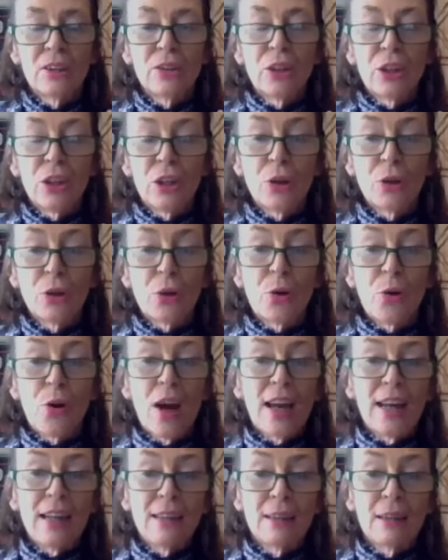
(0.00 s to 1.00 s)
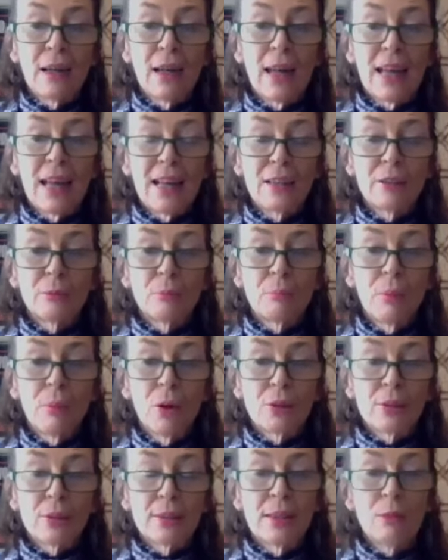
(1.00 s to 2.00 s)
the Ukraine Clown
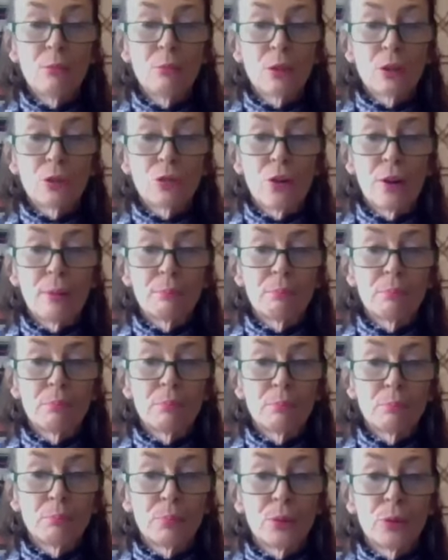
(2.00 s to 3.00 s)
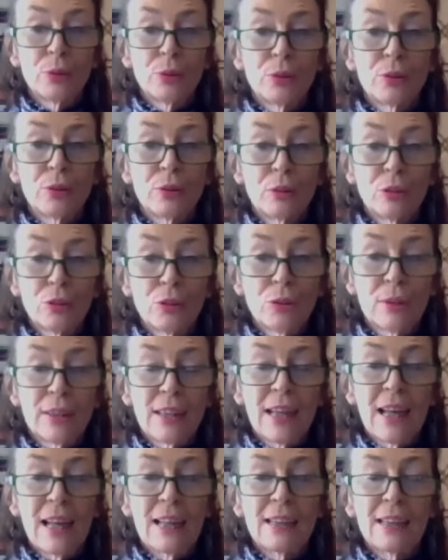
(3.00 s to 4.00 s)
Posse with Trump, Putin and
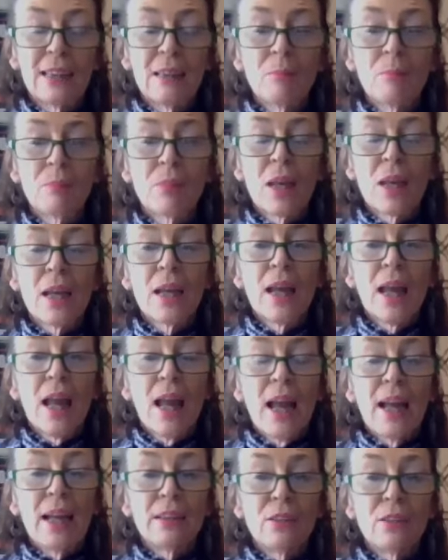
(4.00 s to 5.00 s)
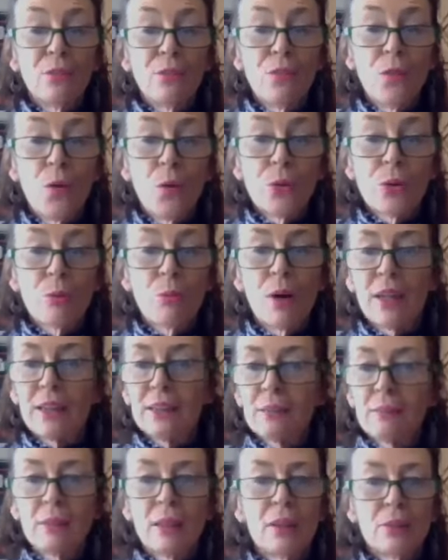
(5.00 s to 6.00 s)
Giuliani. And a fourth
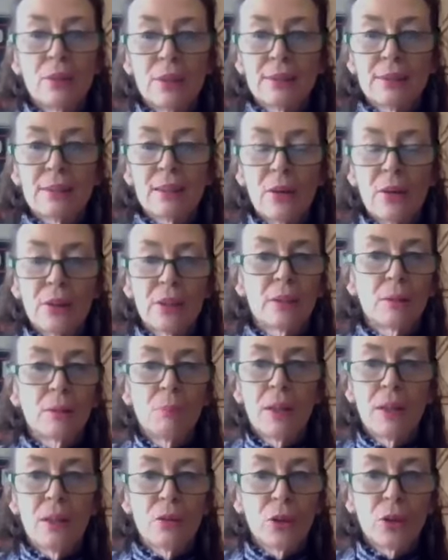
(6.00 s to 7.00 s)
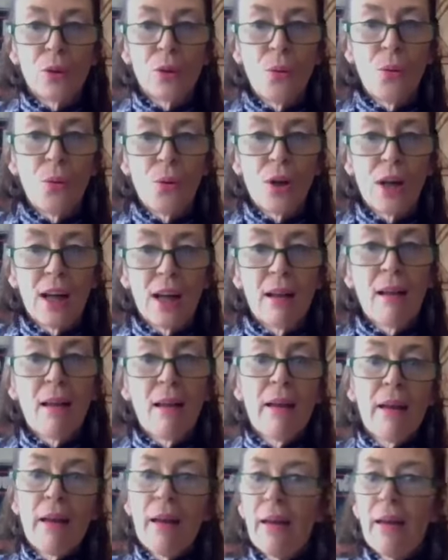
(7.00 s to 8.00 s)
one that's going to be the corker
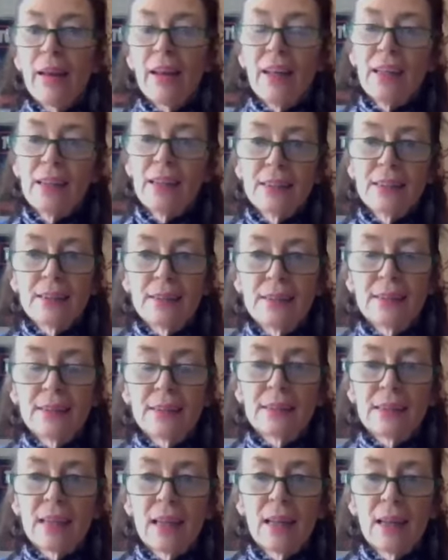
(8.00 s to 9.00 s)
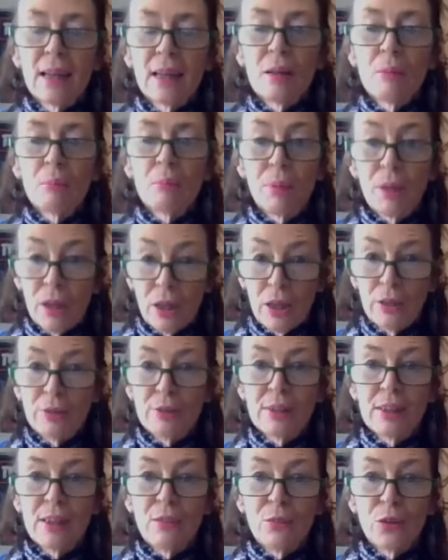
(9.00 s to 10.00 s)
is
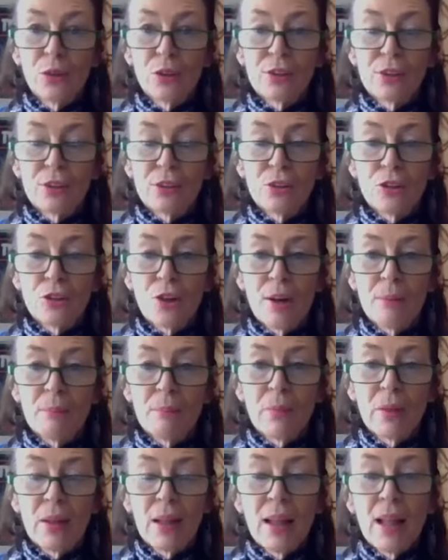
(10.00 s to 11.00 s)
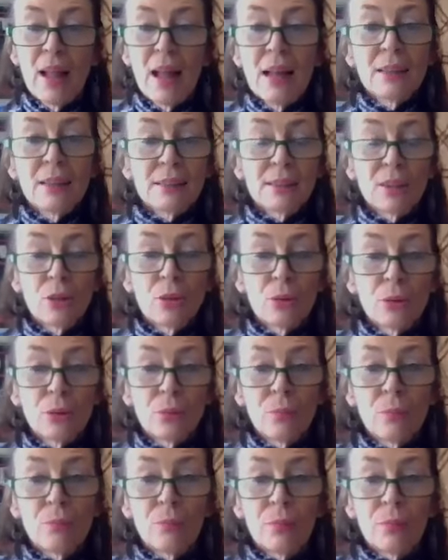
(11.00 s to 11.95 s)
Pelosi versus Trump. So